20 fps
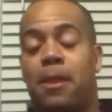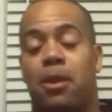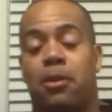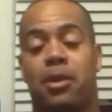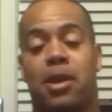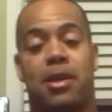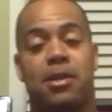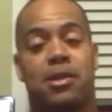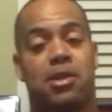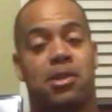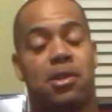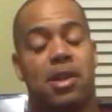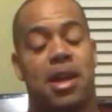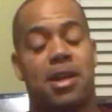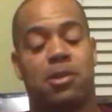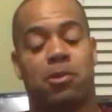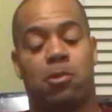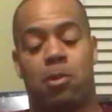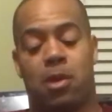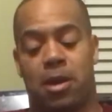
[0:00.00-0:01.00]
Okay, so
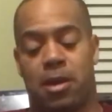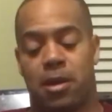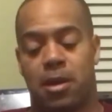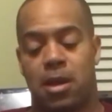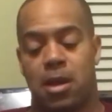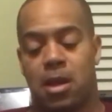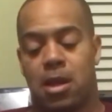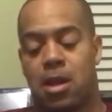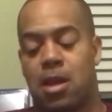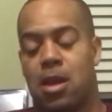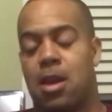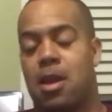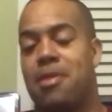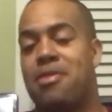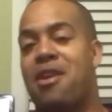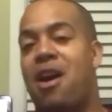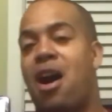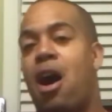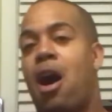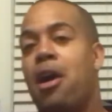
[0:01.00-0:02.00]
that's one.
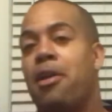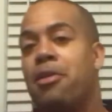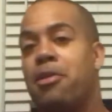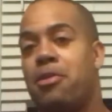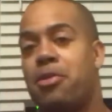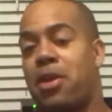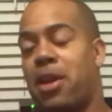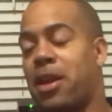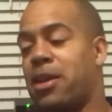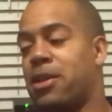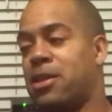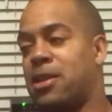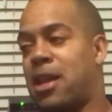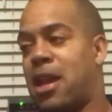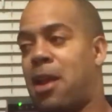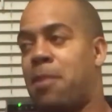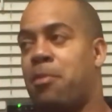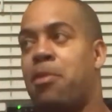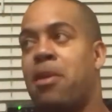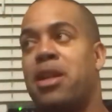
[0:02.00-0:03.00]
The other thing is that
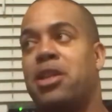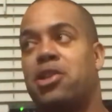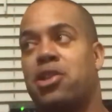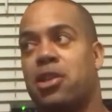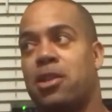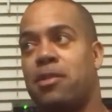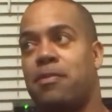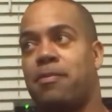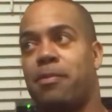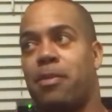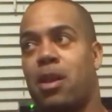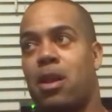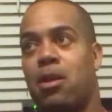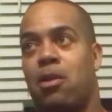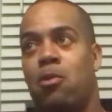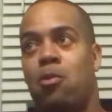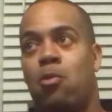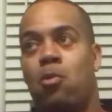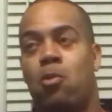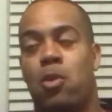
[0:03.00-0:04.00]
I mentioned
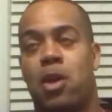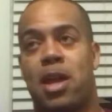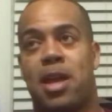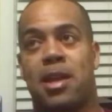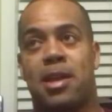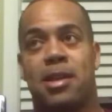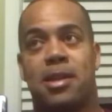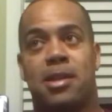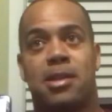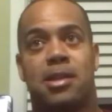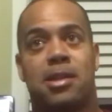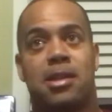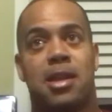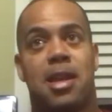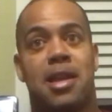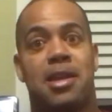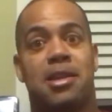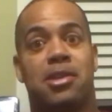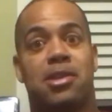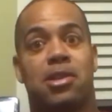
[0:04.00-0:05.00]

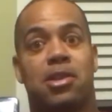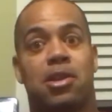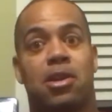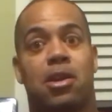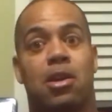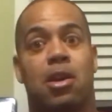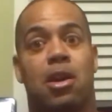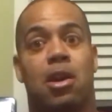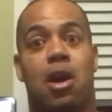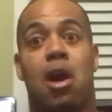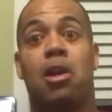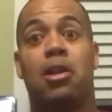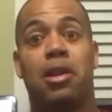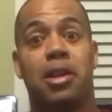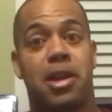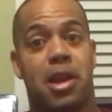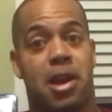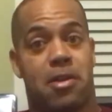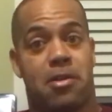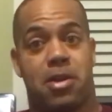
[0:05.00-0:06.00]
is
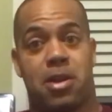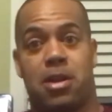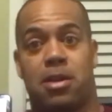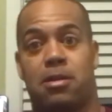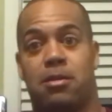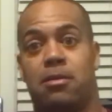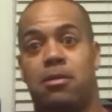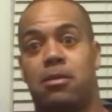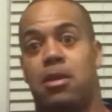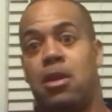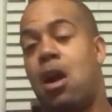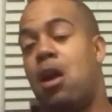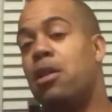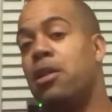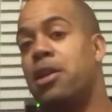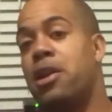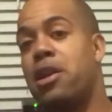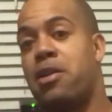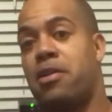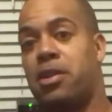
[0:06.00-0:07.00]
culinary
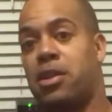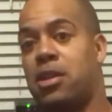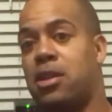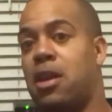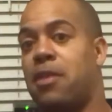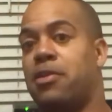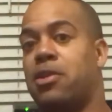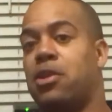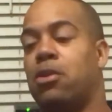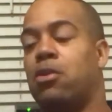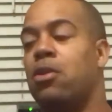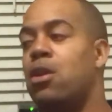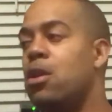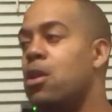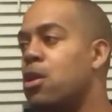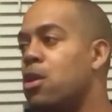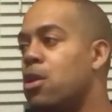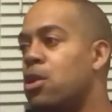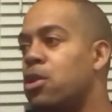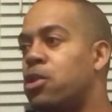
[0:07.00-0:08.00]
stuff.
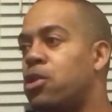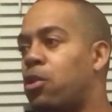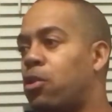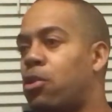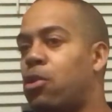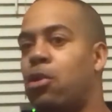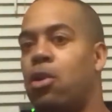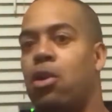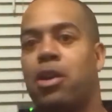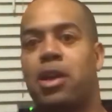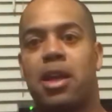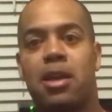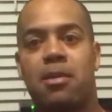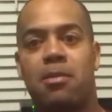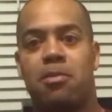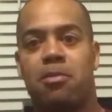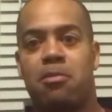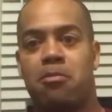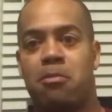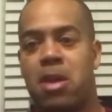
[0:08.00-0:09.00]
So
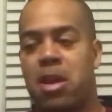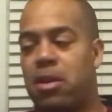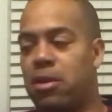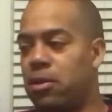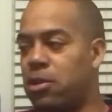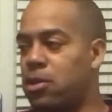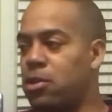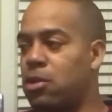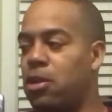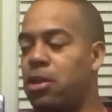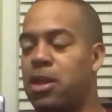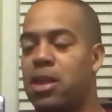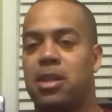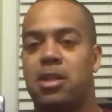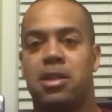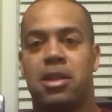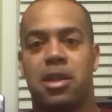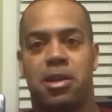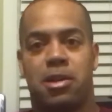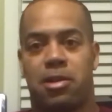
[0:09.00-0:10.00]
cooking meals,
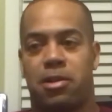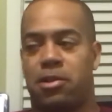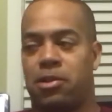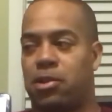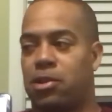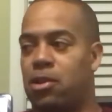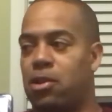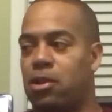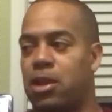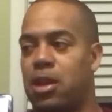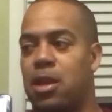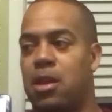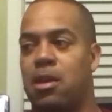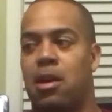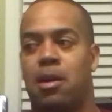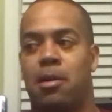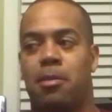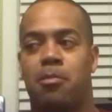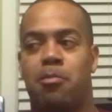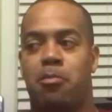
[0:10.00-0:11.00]
cooking dinners, cooking
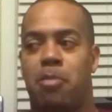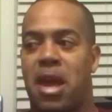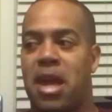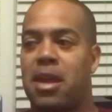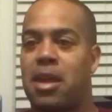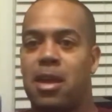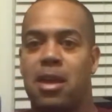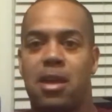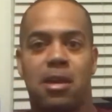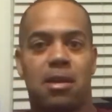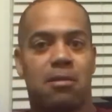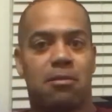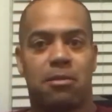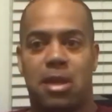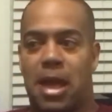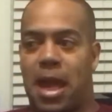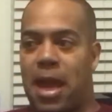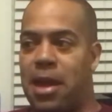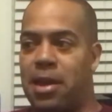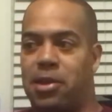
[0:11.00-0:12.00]
baking
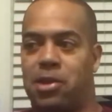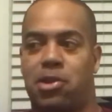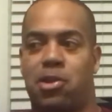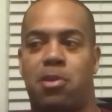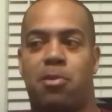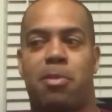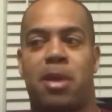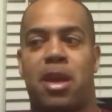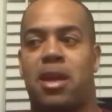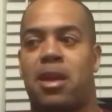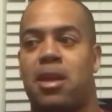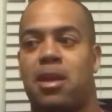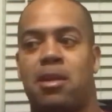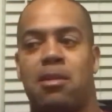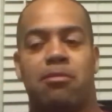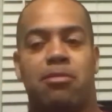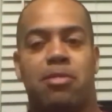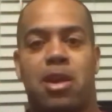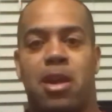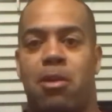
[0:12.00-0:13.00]
cakes or
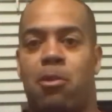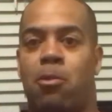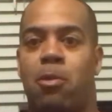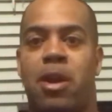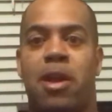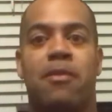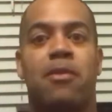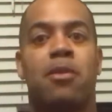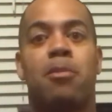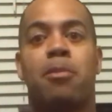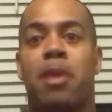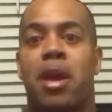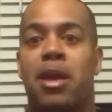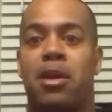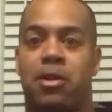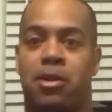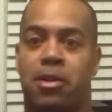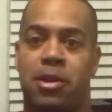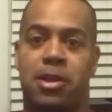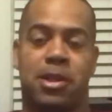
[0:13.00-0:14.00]
baking whatever
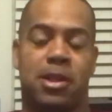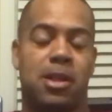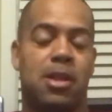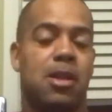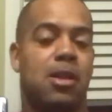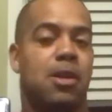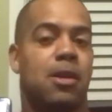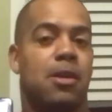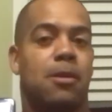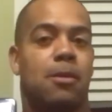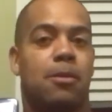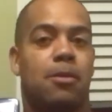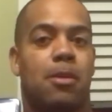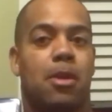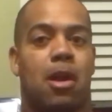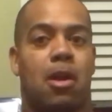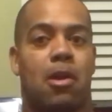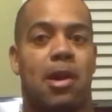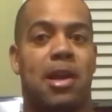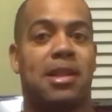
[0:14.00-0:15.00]
baked goods.
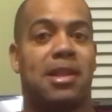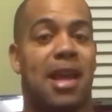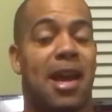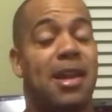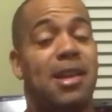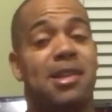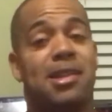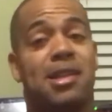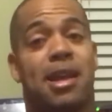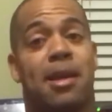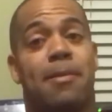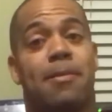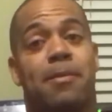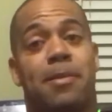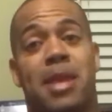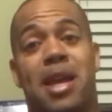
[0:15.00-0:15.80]
All right, that is a